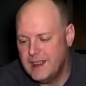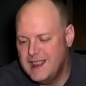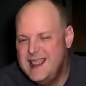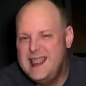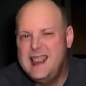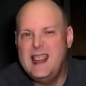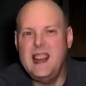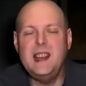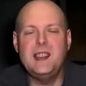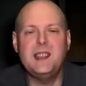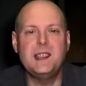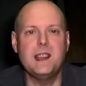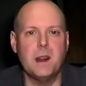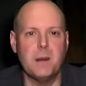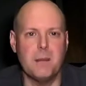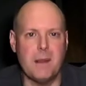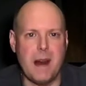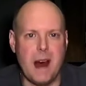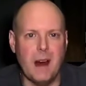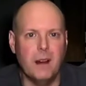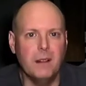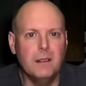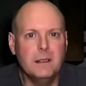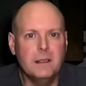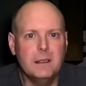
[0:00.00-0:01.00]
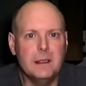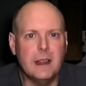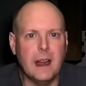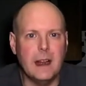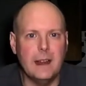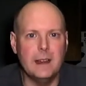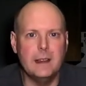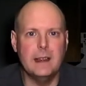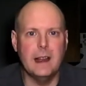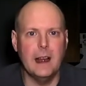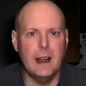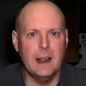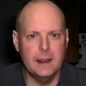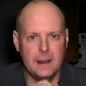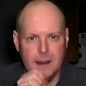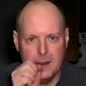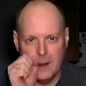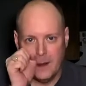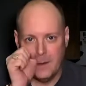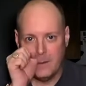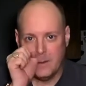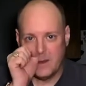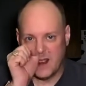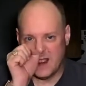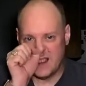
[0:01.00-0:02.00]
decent amount, not not
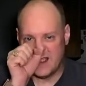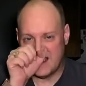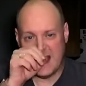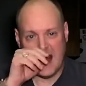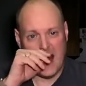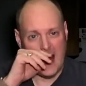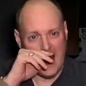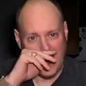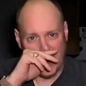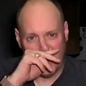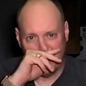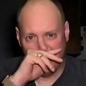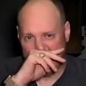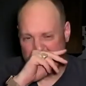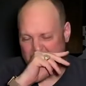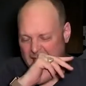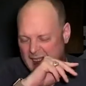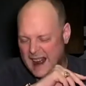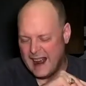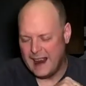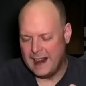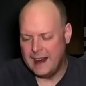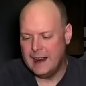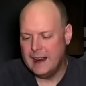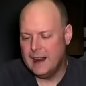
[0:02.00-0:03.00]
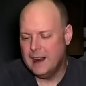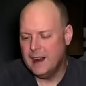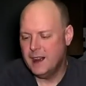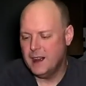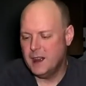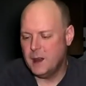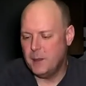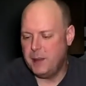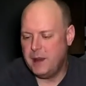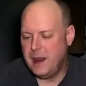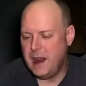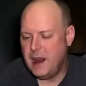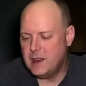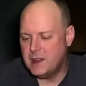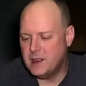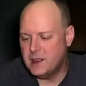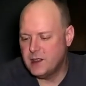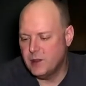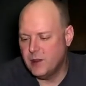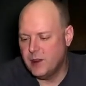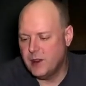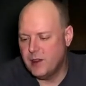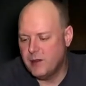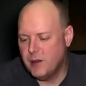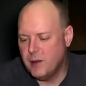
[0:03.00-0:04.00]
not terribly high. The pH is
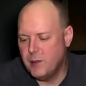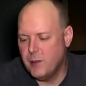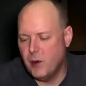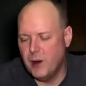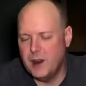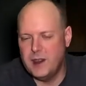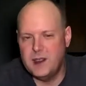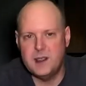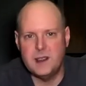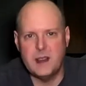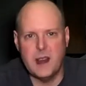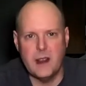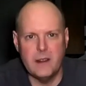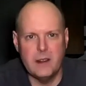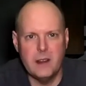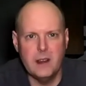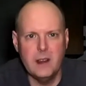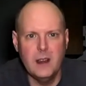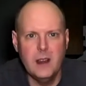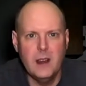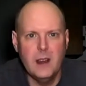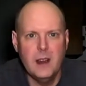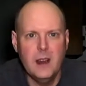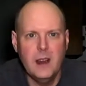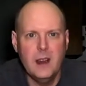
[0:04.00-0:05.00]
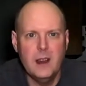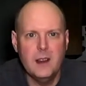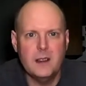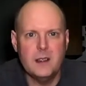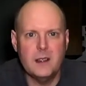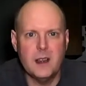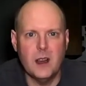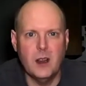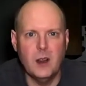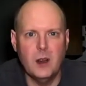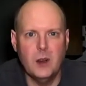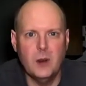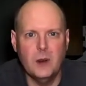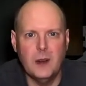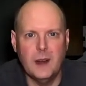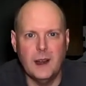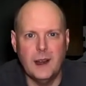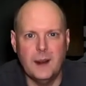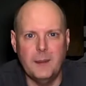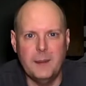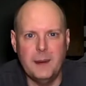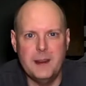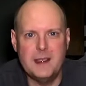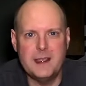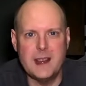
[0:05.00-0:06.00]
only 3.7, so
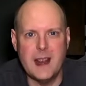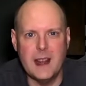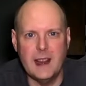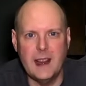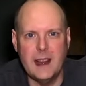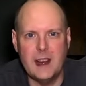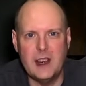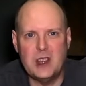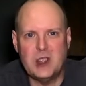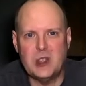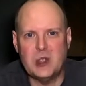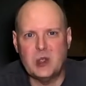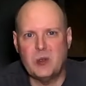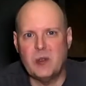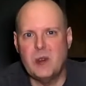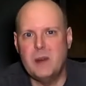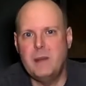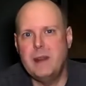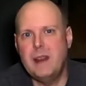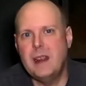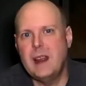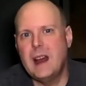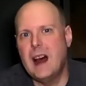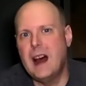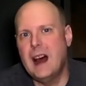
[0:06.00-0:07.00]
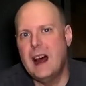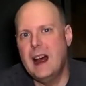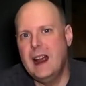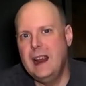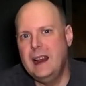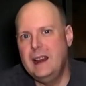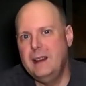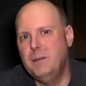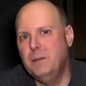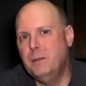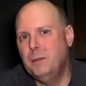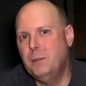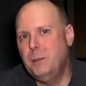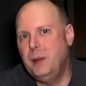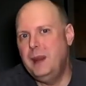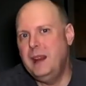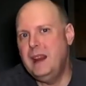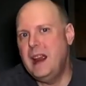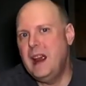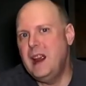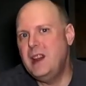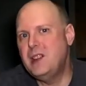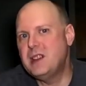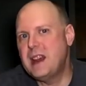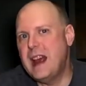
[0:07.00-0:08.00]
um, it's not like screaming high
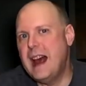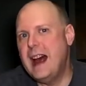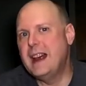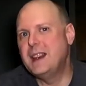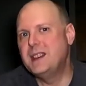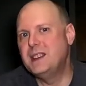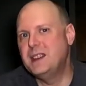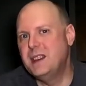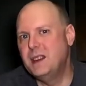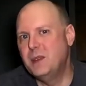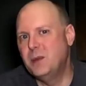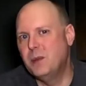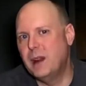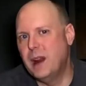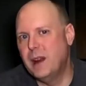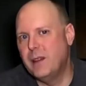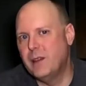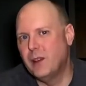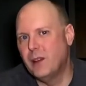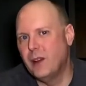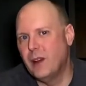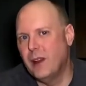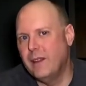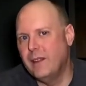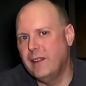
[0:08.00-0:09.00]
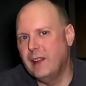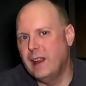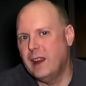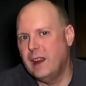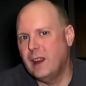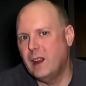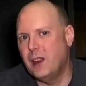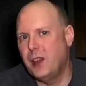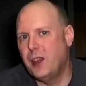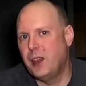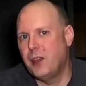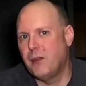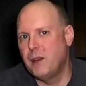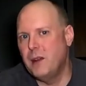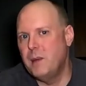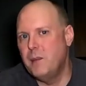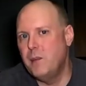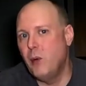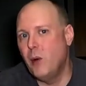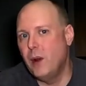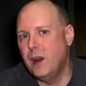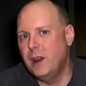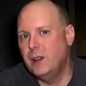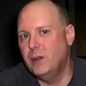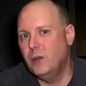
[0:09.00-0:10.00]
pH acid, whatever, like like a
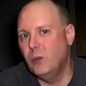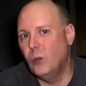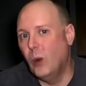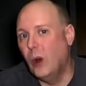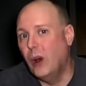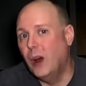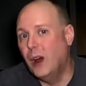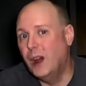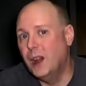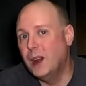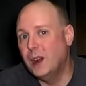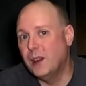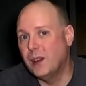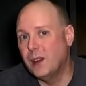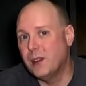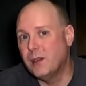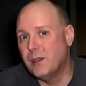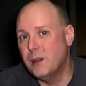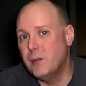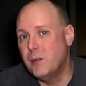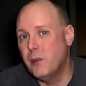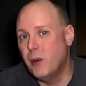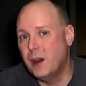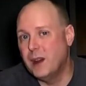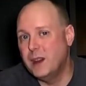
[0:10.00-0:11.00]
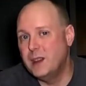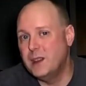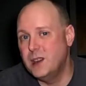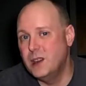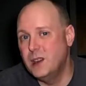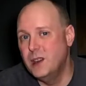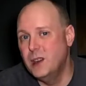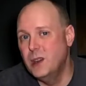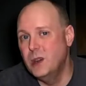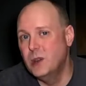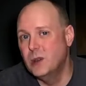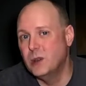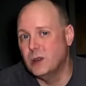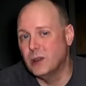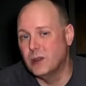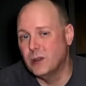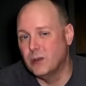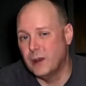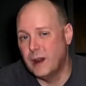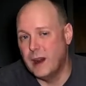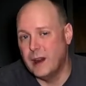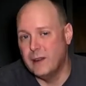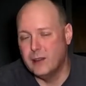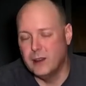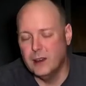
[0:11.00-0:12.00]
3.1 or 3.2 or
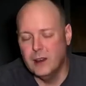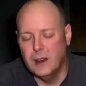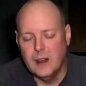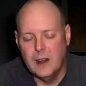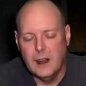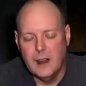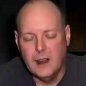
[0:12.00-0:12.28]
whatever,